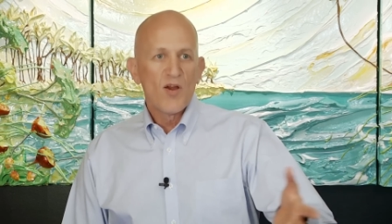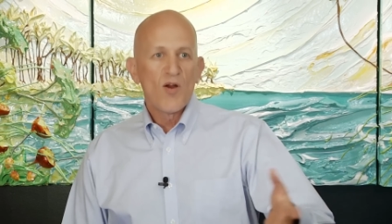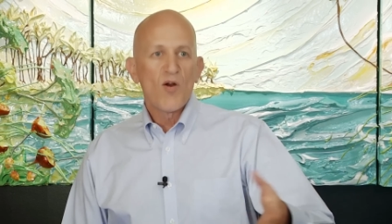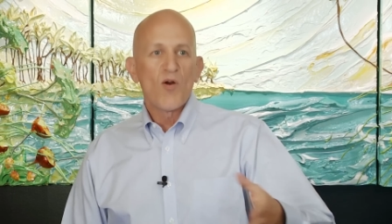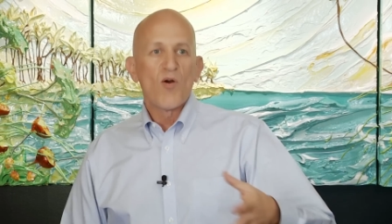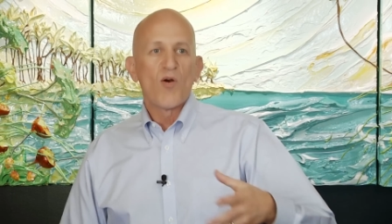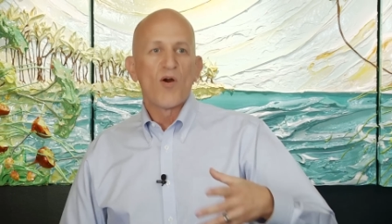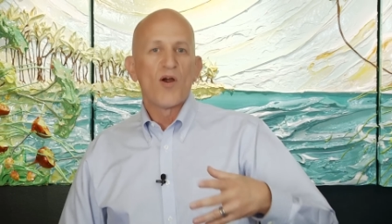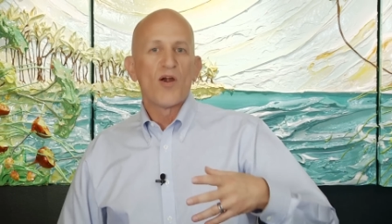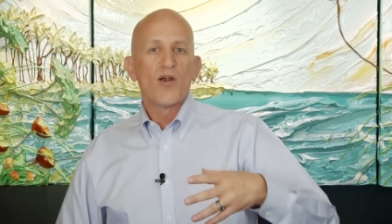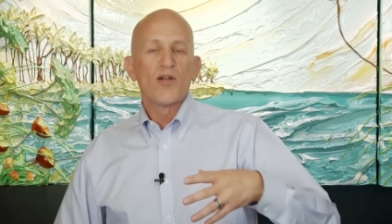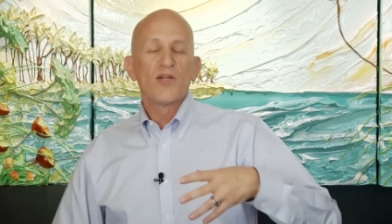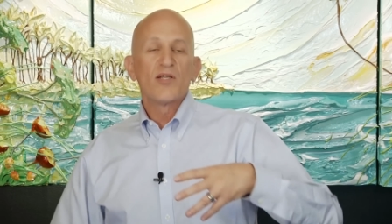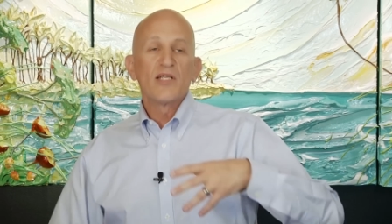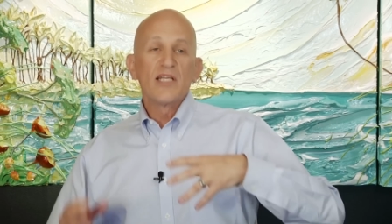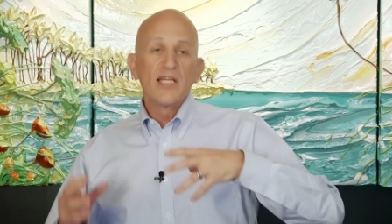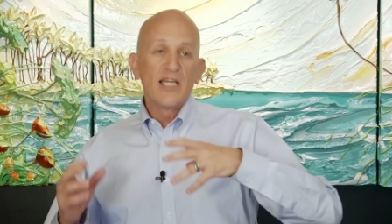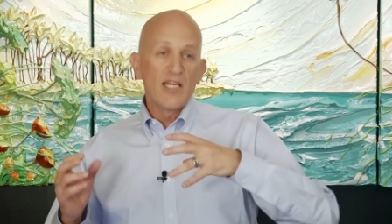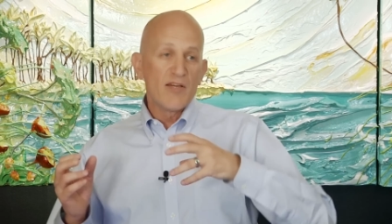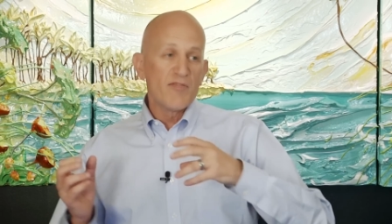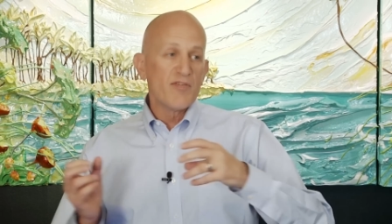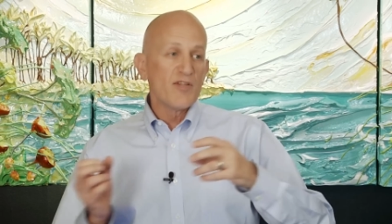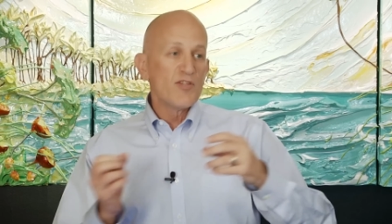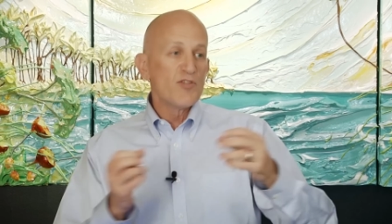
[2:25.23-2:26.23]
or
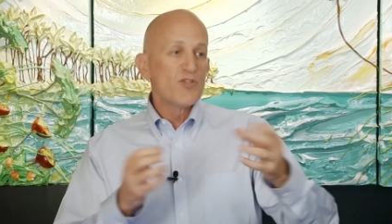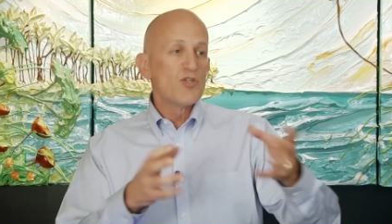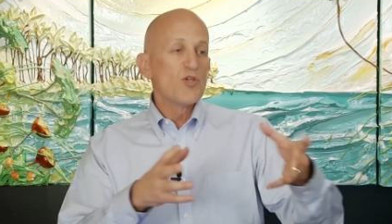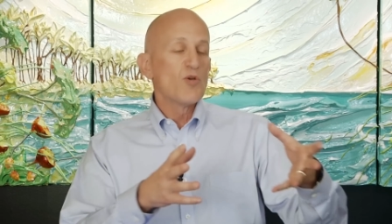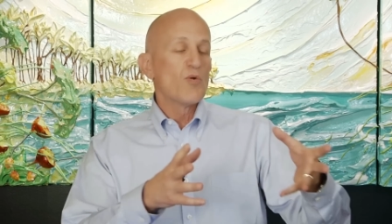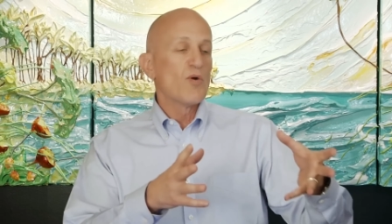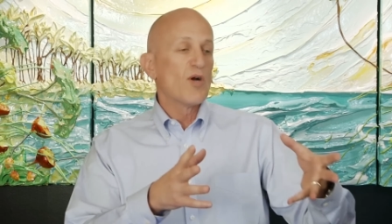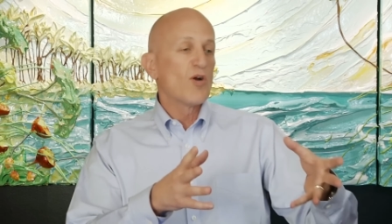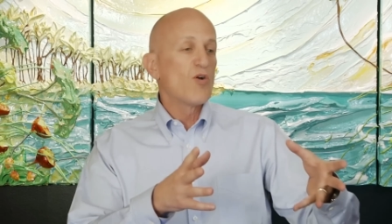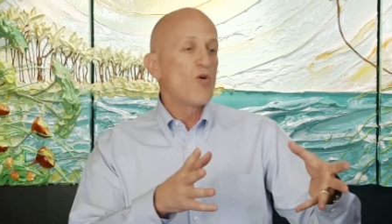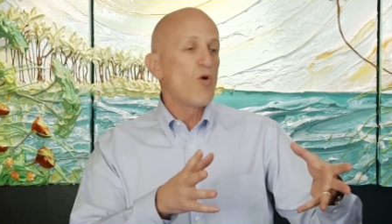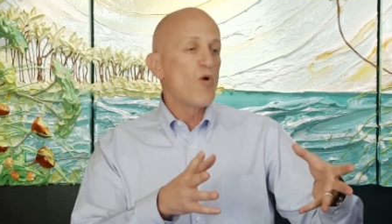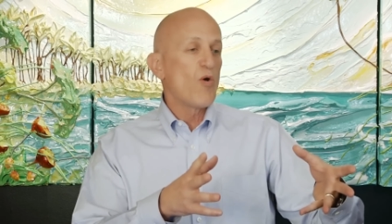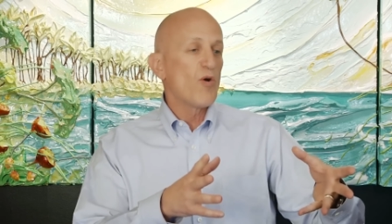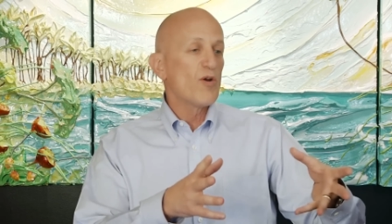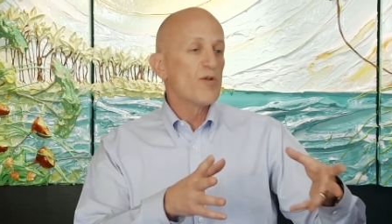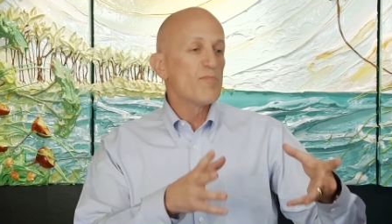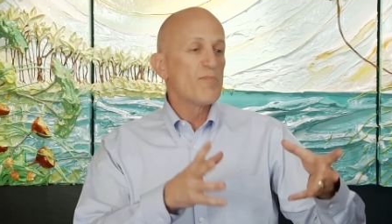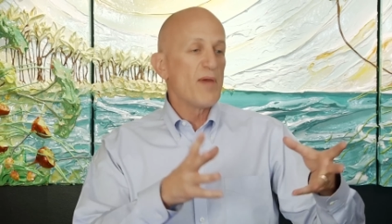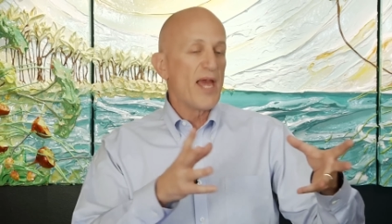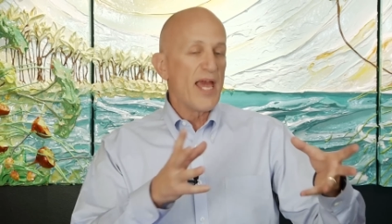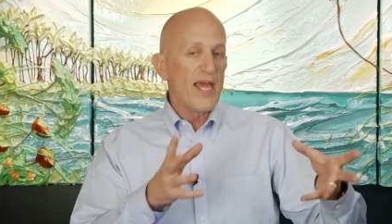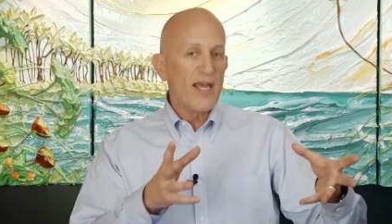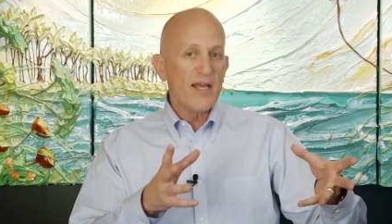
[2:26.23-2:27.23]
given to a
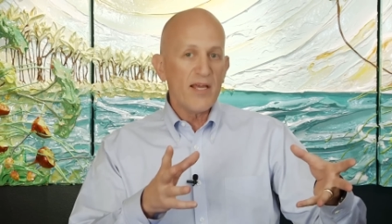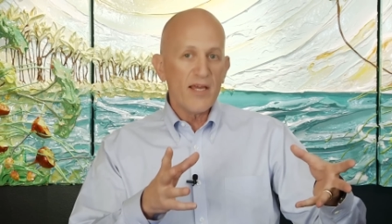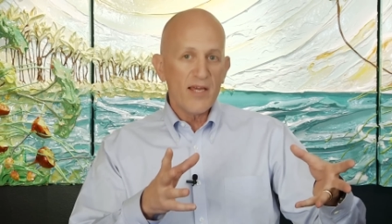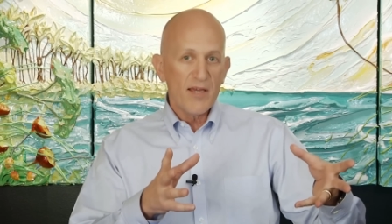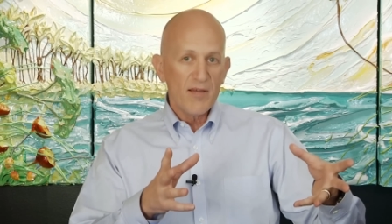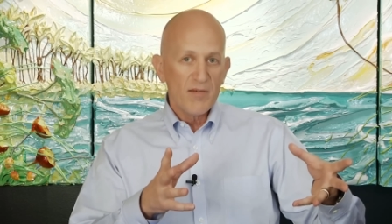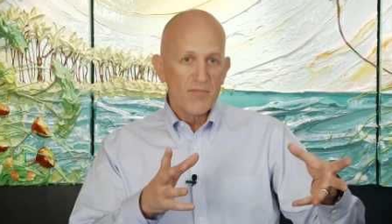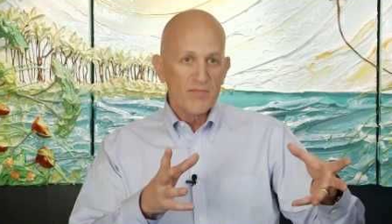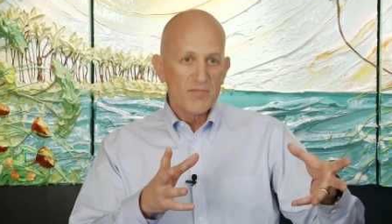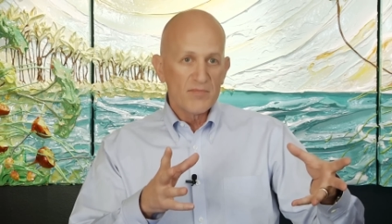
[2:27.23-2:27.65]
cord bank,